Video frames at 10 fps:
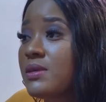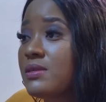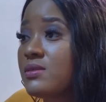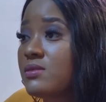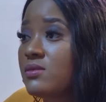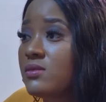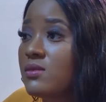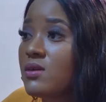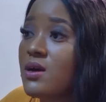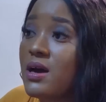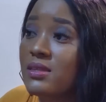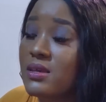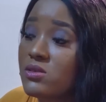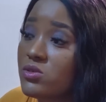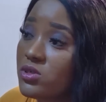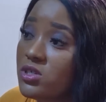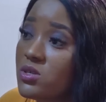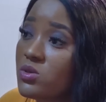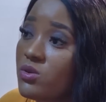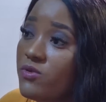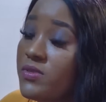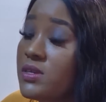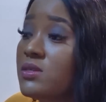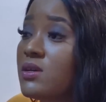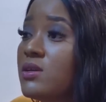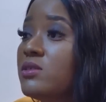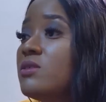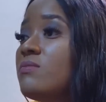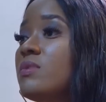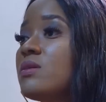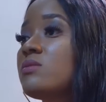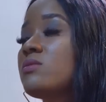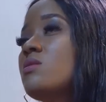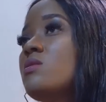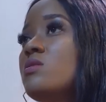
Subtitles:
Menkiti, an associate of Nezania Chambers.